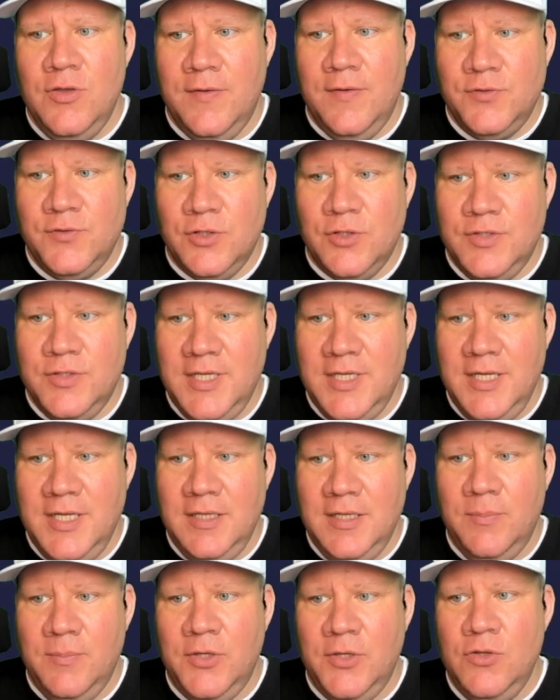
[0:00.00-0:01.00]

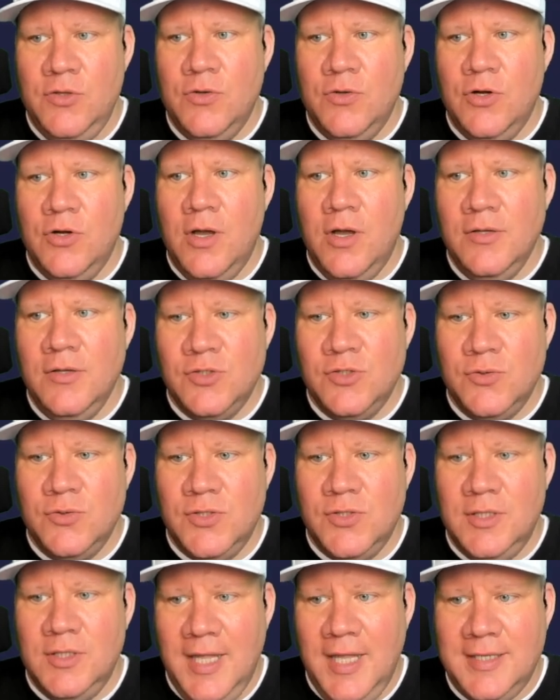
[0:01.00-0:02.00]
Sardine, but you can also
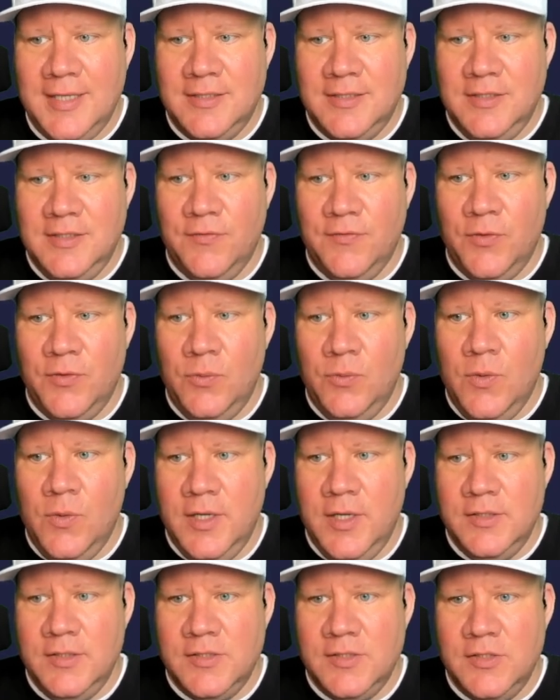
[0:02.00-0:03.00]
select different
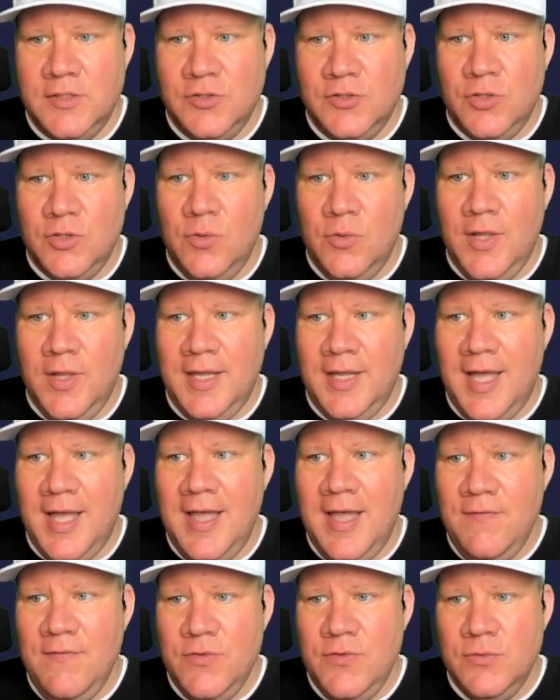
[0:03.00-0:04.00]
ones. And so like
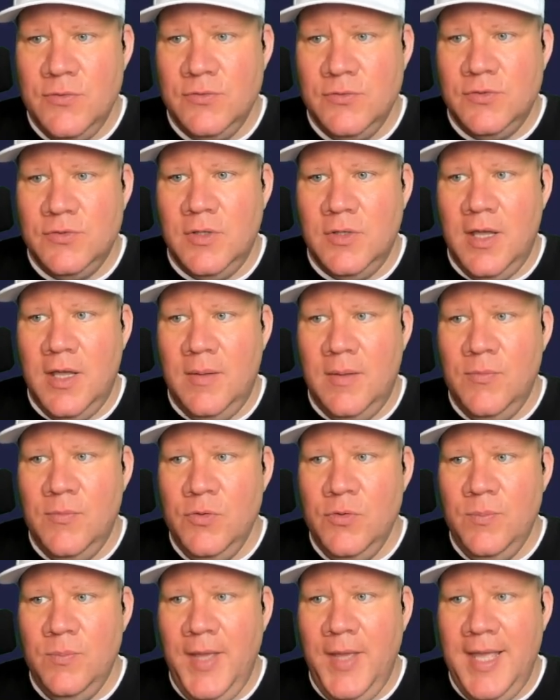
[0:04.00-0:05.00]
I've used
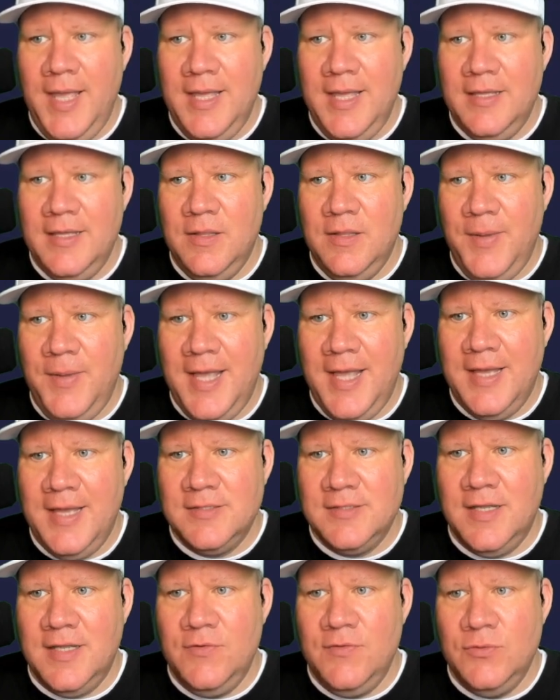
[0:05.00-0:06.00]
MoonPay in the
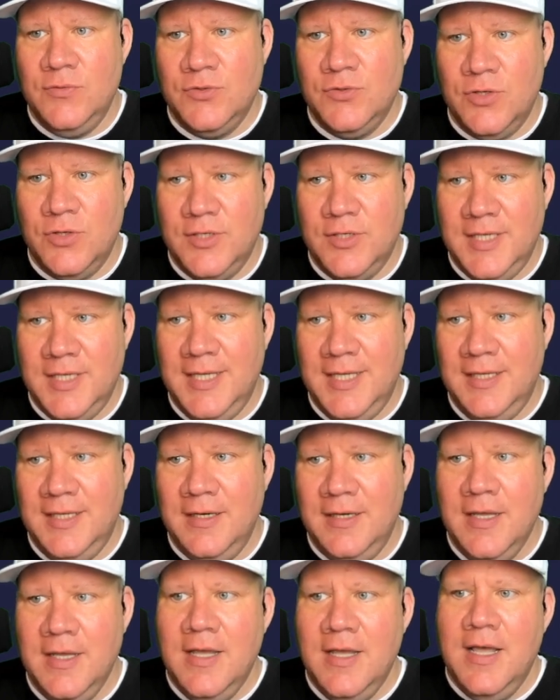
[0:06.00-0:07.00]
past. I've used
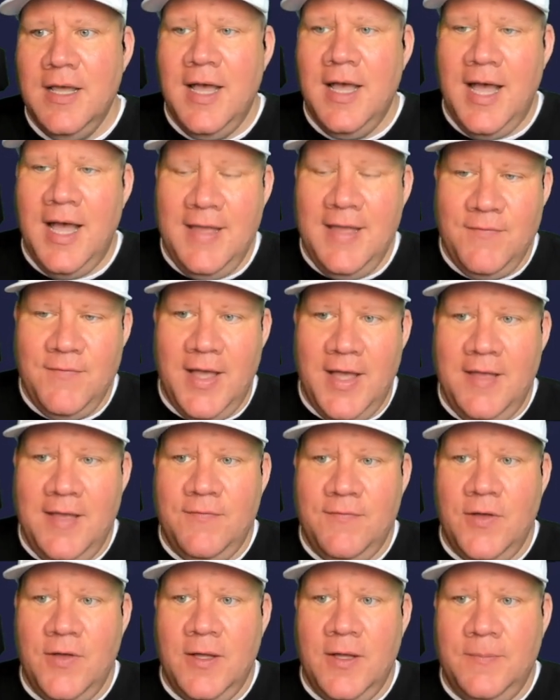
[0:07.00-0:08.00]
Sardine. I've
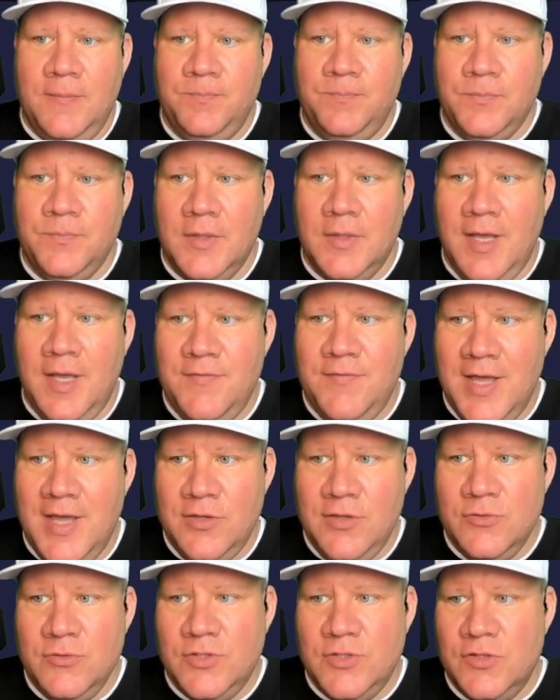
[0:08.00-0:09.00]

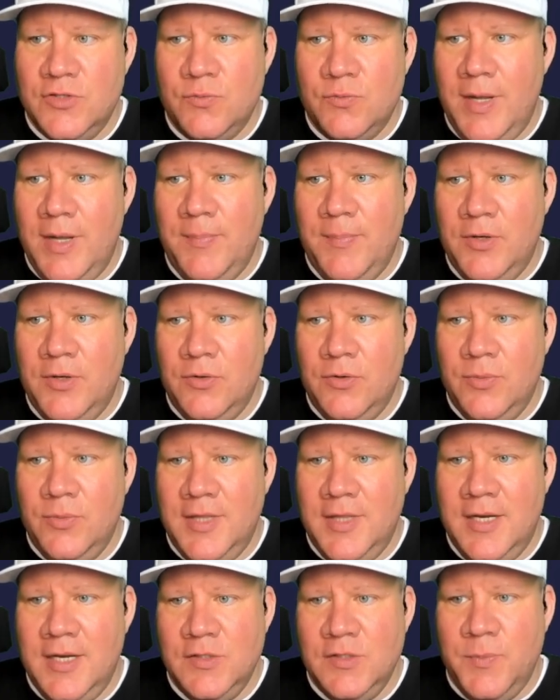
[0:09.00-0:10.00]
not used this ramp. I don't know what
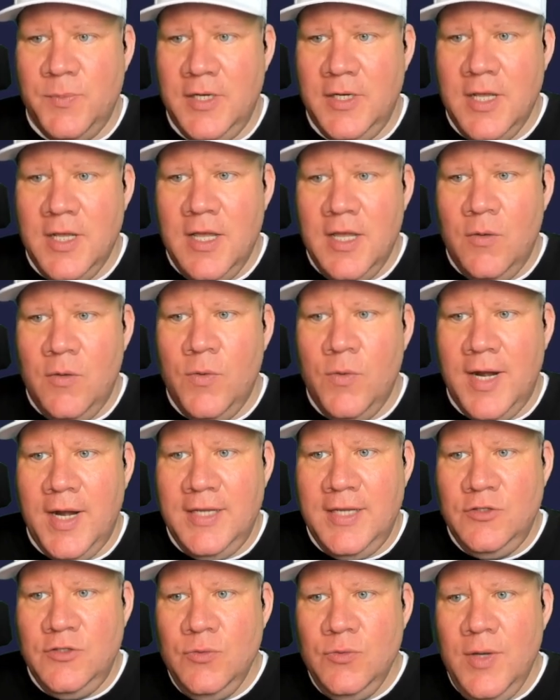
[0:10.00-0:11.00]
that is, but what
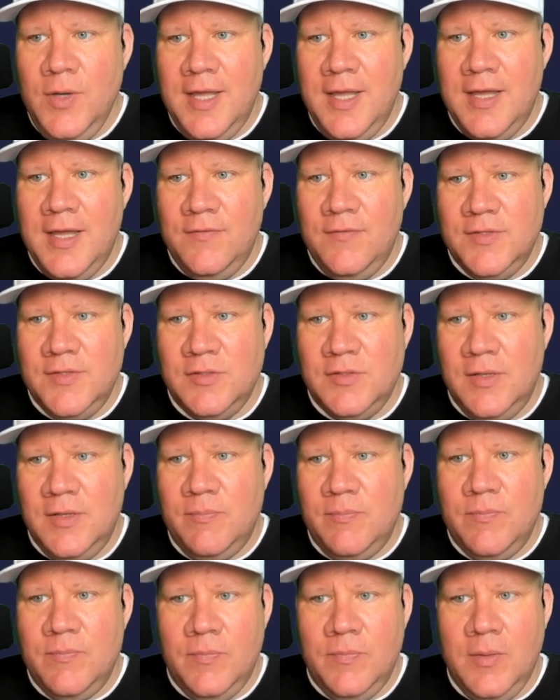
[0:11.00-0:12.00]
I do have is a
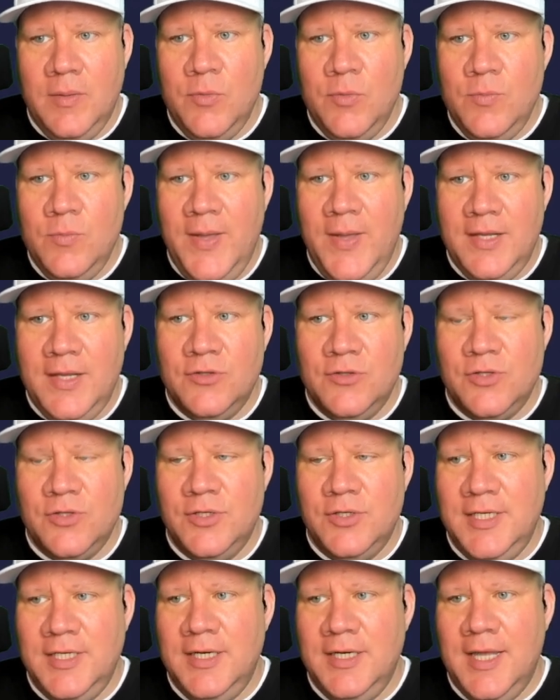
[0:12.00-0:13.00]
MoonPay and a
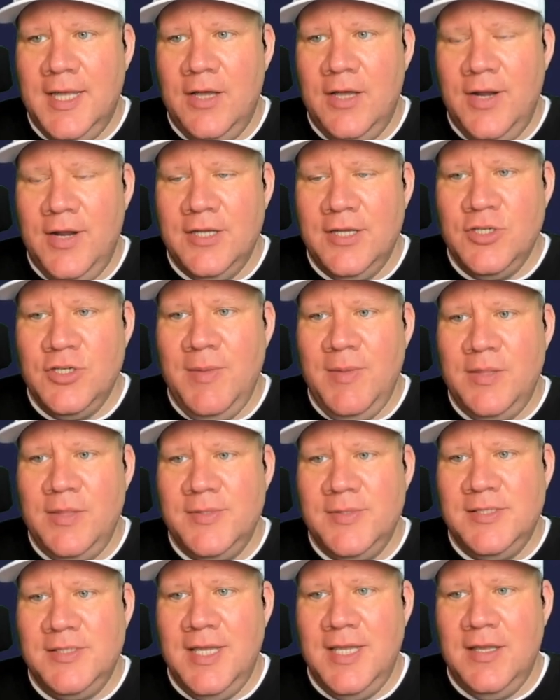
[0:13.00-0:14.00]
Sardine account. I actually made the
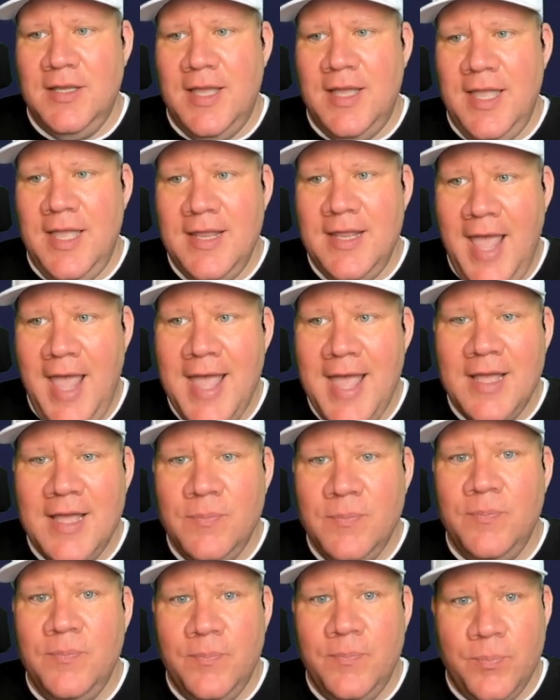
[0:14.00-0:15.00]
mistake. I
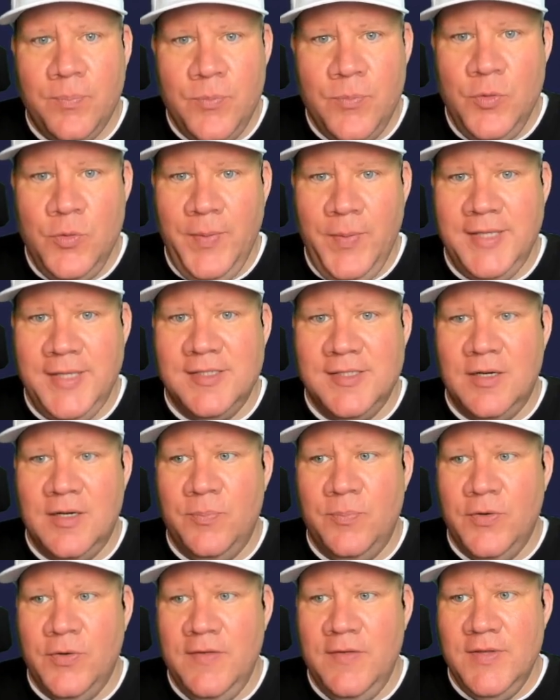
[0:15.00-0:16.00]
had MoonPay set
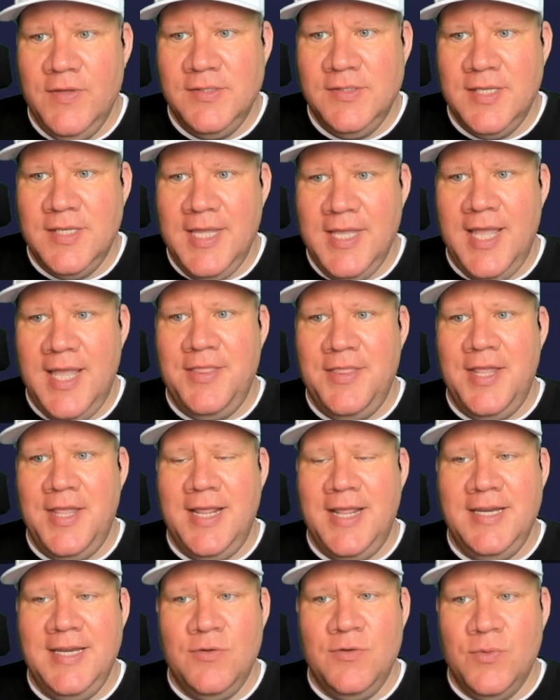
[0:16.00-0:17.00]
up previously, and then
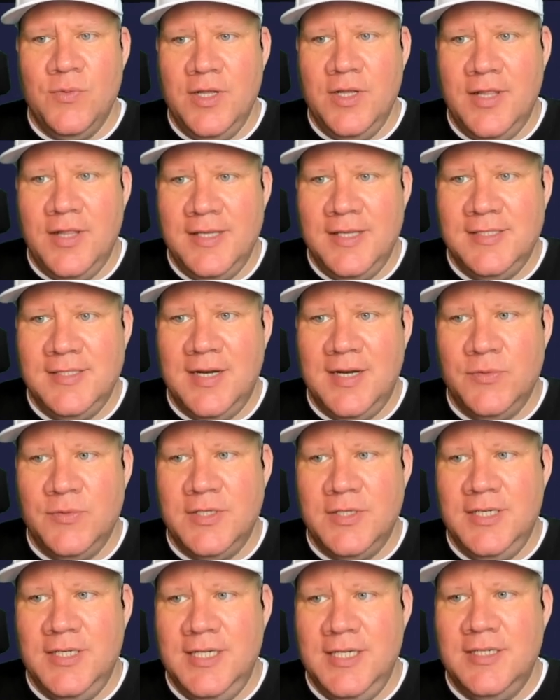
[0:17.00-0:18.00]
I didn't realize that I was
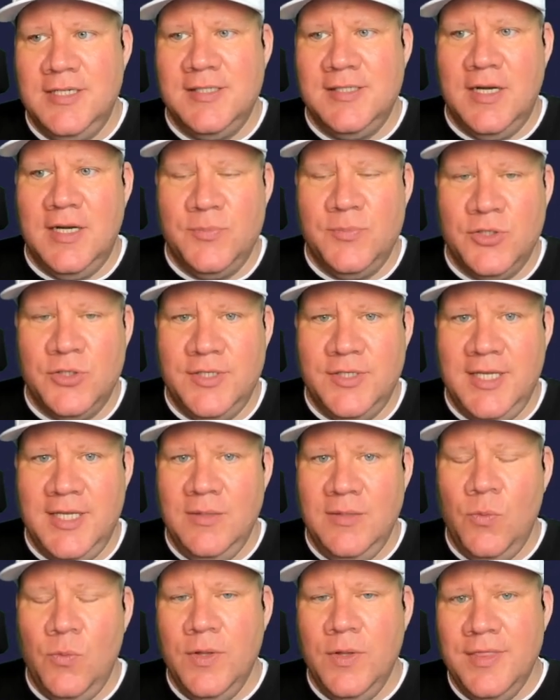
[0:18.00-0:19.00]
going to need to set up
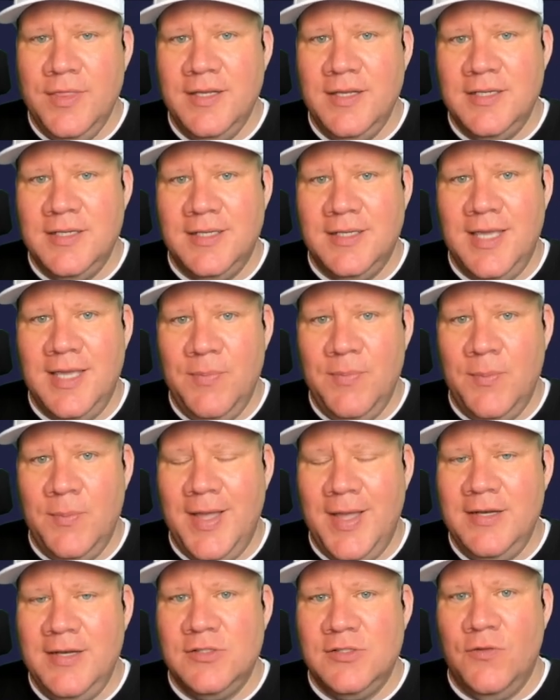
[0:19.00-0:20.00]
Sardine. One thing to keep in
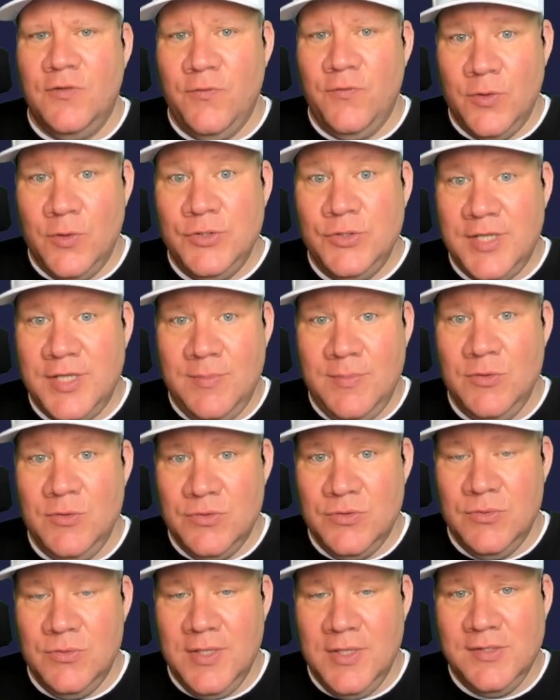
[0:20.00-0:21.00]
mind is the first time you
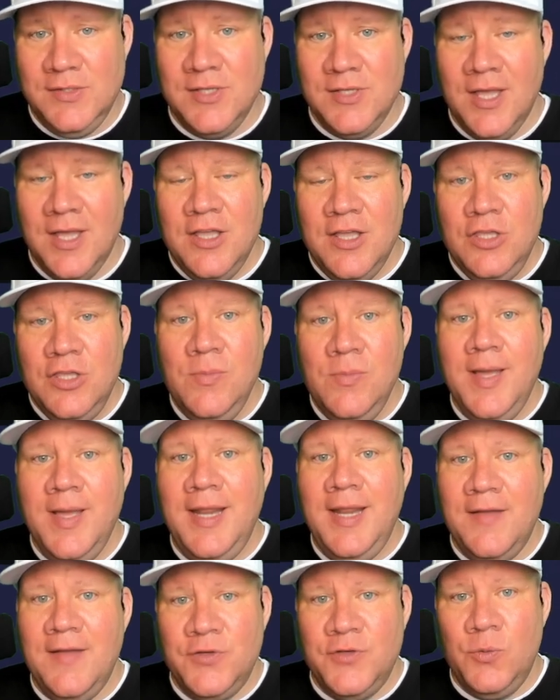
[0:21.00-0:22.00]
do this, you might
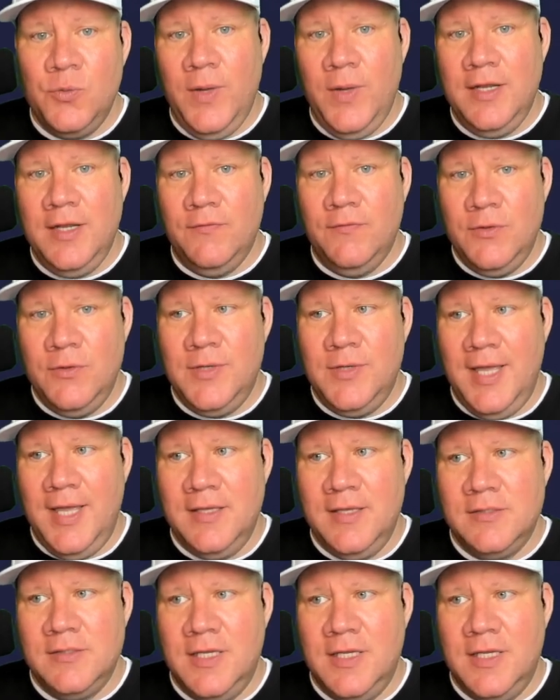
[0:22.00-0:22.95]
have to wait a few days.